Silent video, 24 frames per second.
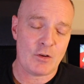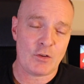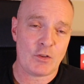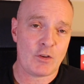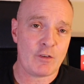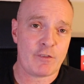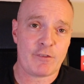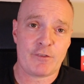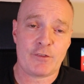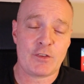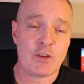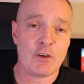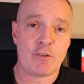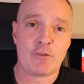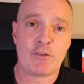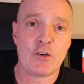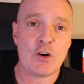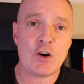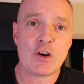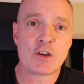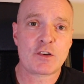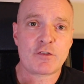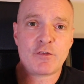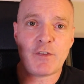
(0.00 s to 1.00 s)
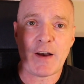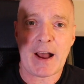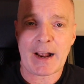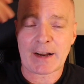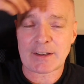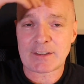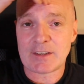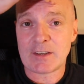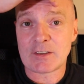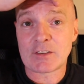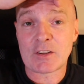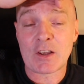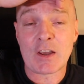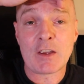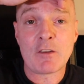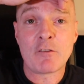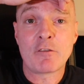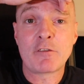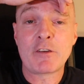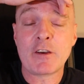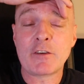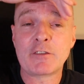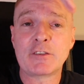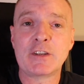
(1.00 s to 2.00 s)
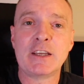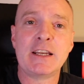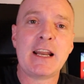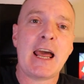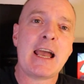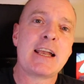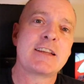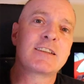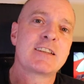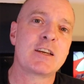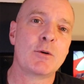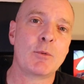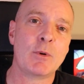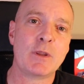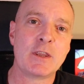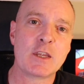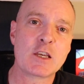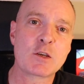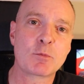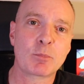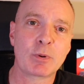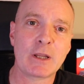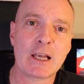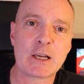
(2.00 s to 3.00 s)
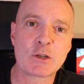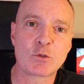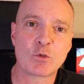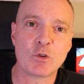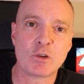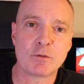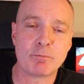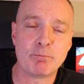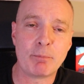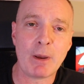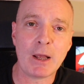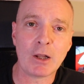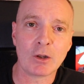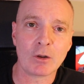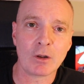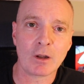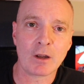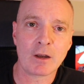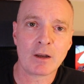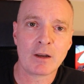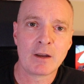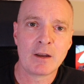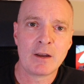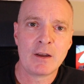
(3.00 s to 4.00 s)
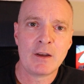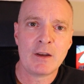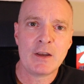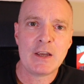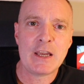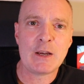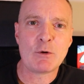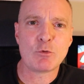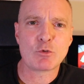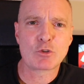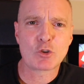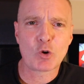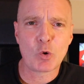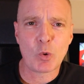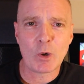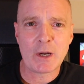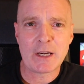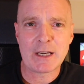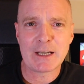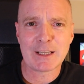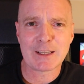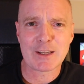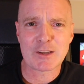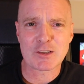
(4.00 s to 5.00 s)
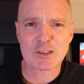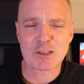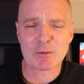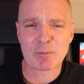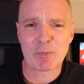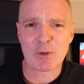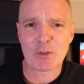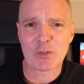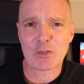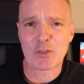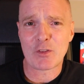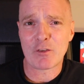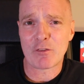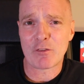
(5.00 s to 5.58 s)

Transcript: the first fact is that in 1580, when this place was built, it was Queen Elizabeth